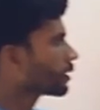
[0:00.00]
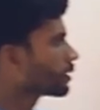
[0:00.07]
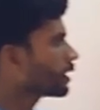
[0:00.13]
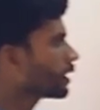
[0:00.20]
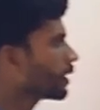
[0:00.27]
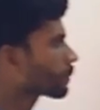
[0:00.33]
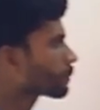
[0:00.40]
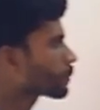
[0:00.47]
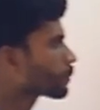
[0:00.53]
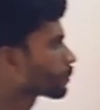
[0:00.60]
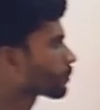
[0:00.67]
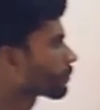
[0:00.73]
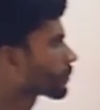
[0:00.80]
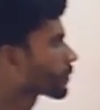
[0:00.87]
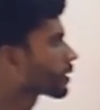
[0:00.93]
The
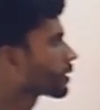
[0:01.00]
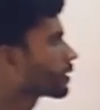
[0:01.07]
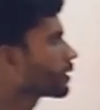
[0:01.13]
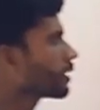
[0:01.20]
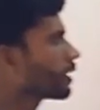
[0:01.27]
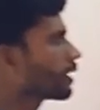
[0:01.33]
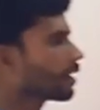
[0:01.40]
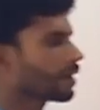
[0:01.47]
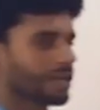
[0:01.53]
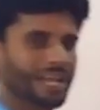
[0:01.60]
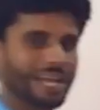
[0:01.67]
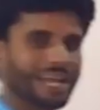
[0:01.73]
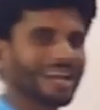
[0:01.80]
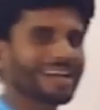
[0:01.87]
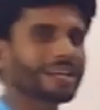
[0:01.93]

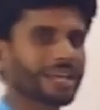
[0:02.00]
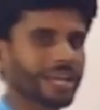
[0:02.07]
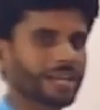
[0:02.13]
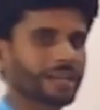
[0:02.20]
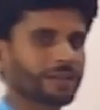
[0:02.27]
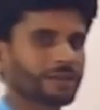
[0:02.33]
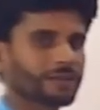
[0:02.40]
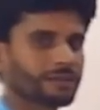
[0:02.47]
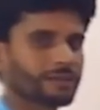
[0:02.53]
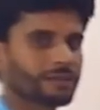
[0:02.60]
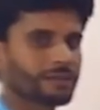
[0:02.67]
A and N